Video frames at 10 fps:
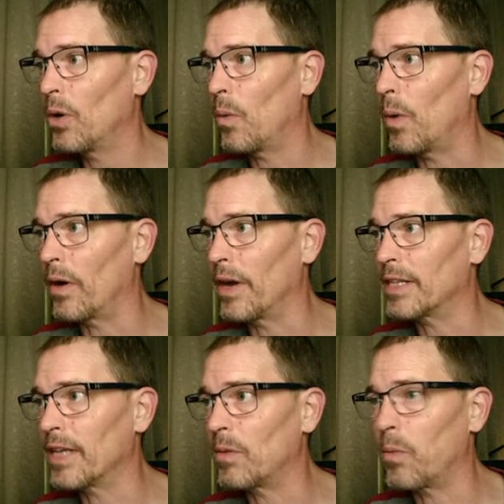where it
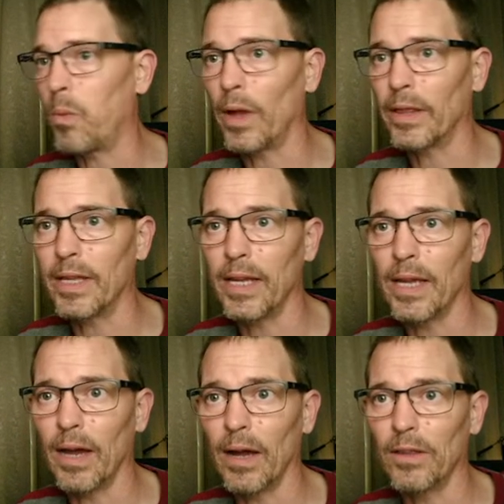said what the
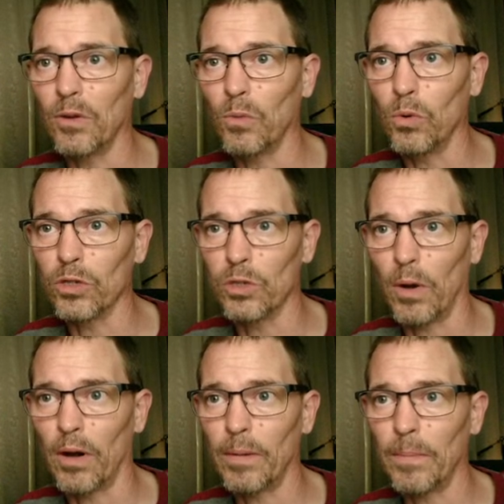uh, the rules
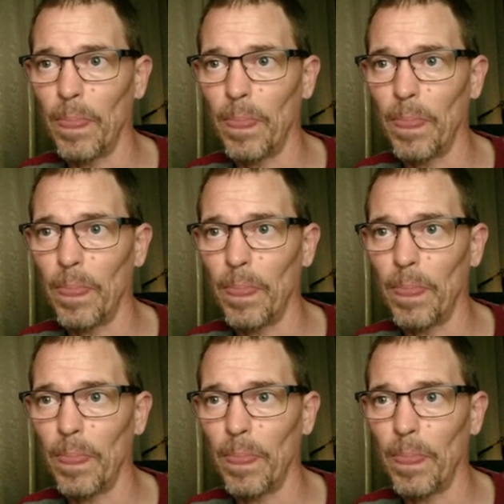were.